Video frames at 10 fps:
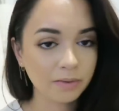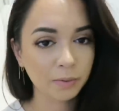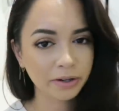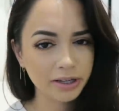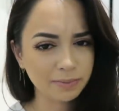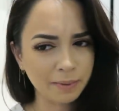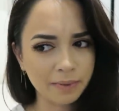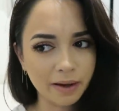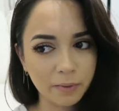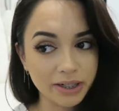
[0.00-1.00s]
I'm not one of those
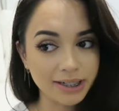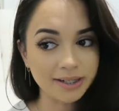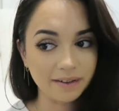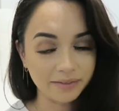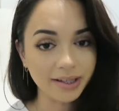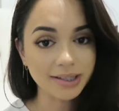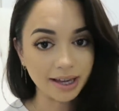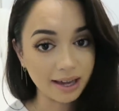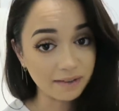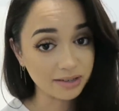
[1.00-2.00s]
people that watches Netflix
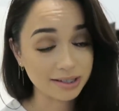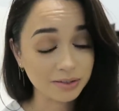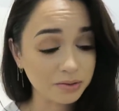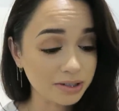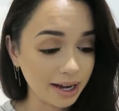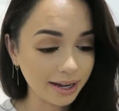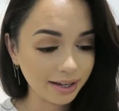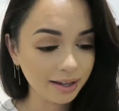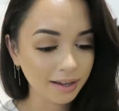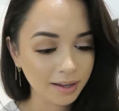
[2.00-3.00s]
like every single
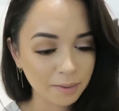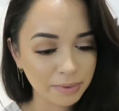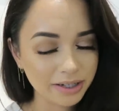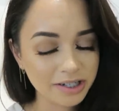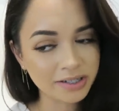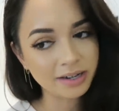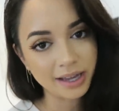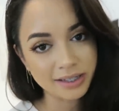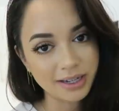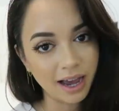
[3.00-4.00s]
day, but it's just
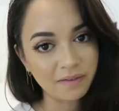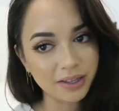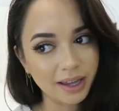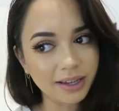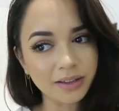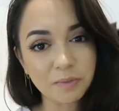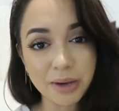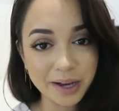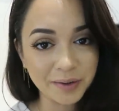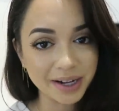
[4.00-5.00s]
nice to have it like in the
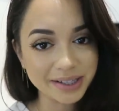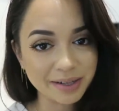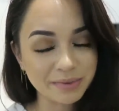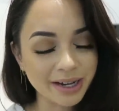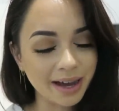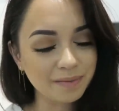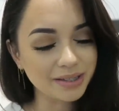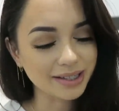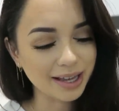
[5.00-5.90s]
background sometimes.